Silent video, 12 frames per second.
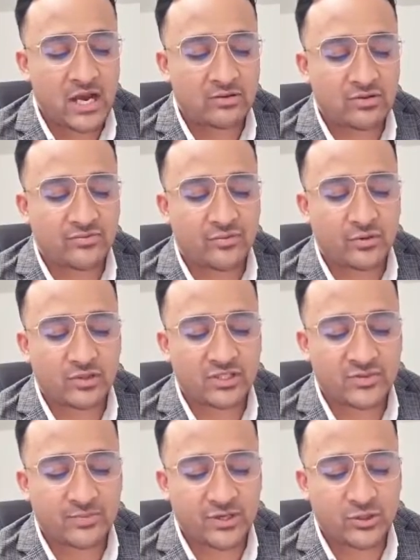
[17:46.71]
100 for
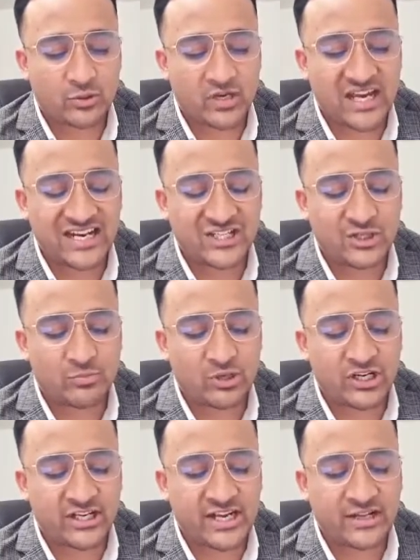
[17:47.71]
special
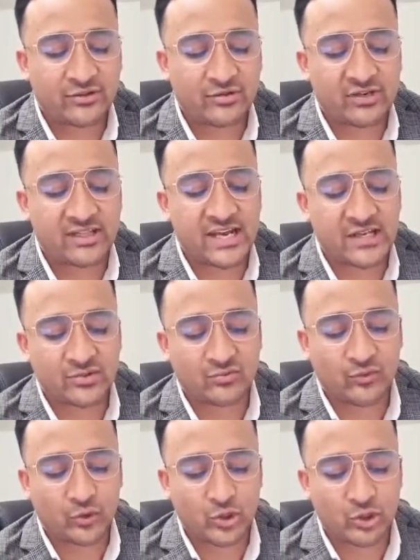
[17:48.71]
eligibility, and
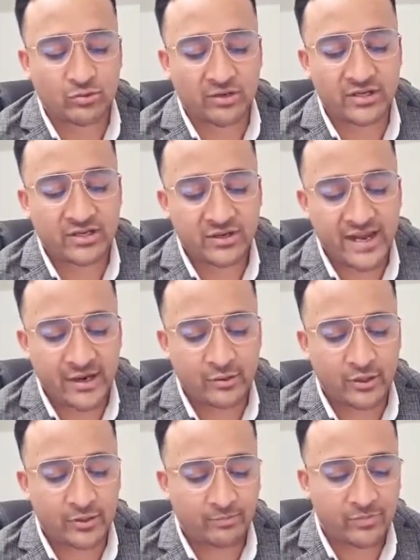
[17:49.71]
3,000 for children
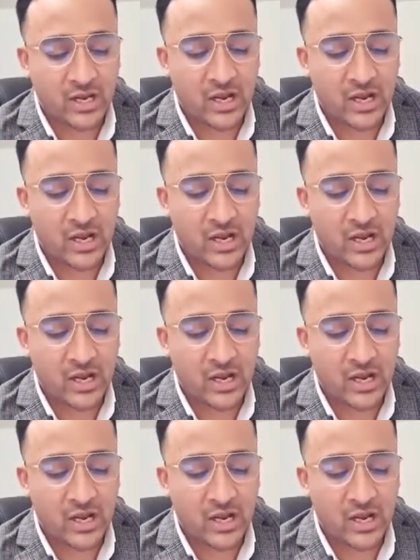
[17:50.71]
category.